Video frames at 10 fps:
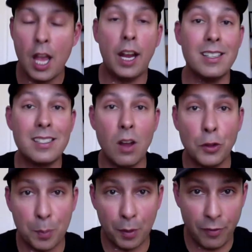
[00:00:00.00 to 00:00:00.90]

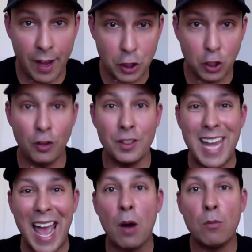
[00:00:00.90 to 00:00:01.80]
consult a professional
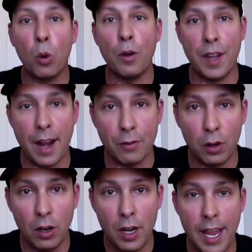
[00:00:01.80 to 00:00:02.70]
now more than
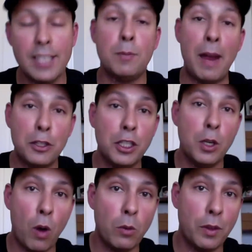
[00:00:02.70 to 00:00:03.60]
ever, especially
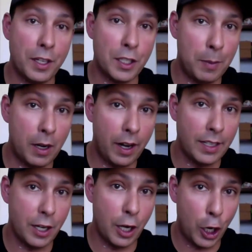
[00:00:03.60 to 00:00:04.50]
one with
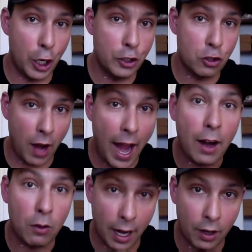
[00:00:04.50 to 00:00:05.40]
experience and a good track
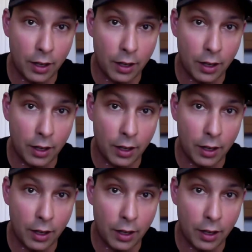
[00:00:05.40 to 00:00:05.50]
record.